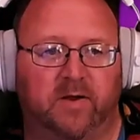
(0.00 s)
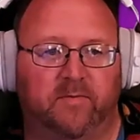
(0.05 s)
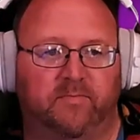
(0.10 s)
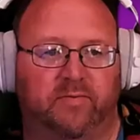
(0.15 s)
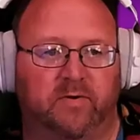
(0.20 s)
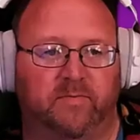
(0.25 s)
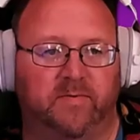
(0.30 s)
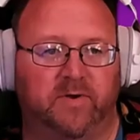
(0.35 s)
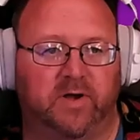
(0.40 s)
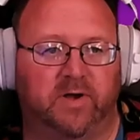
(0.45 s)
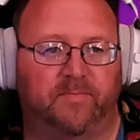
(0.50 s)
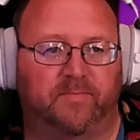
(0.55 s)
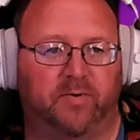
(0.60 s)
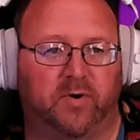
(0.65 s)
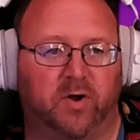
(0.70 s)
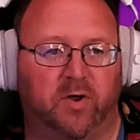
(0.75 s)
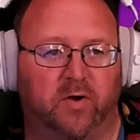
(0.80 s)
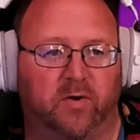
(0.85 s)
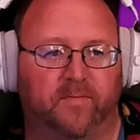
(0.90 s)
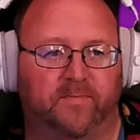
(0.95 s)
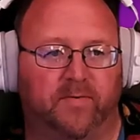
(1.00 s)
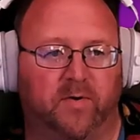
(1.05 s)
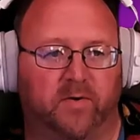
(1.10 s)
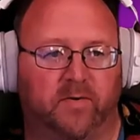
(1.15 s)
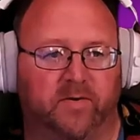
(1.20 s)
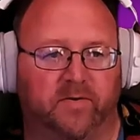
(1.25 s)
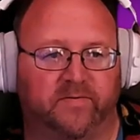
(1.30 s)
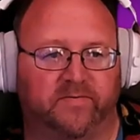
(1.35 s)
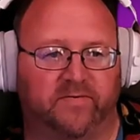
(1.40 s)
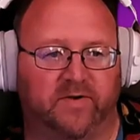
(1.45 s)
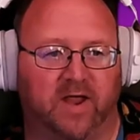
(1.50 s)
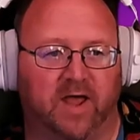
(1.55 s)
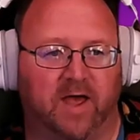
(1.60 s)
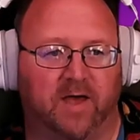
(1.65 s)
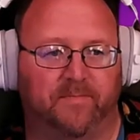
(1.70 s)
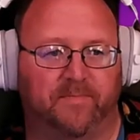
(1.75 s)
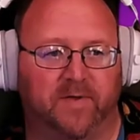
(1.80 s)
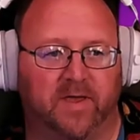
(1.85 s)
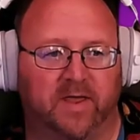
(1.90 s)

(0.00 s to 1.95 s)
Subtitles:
Premiere Pro, Photoshop,